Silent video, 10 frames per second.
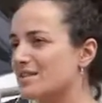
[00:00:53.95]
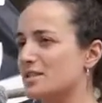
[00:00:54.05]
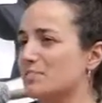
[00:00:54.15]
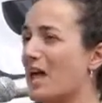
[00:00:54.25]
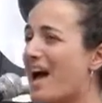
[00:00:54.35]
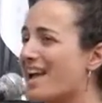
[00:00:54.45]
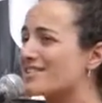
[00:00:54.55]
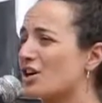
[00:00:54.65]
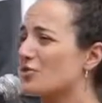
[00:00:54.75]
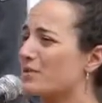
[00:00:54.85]

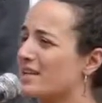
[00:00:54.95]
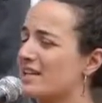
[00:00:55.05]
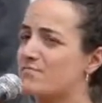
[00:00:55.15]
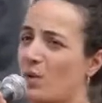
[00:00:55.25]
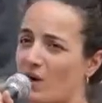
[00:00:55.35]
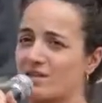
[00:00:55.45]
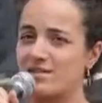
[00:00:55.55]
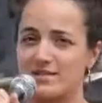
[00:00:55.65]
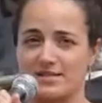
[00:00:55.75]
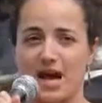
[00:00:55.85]
Supplies are really
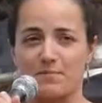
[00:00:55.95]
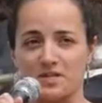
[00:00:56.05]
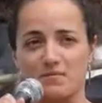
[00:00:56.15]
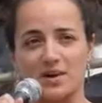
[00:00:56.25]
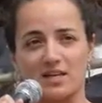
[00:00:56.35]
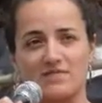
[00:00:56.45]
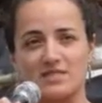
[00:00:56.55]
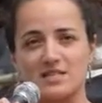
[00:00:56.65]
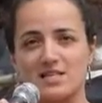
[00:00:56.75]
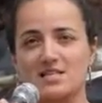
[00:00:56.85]
important to stop the spread of
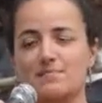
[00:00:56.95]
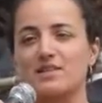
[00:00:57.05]
disease,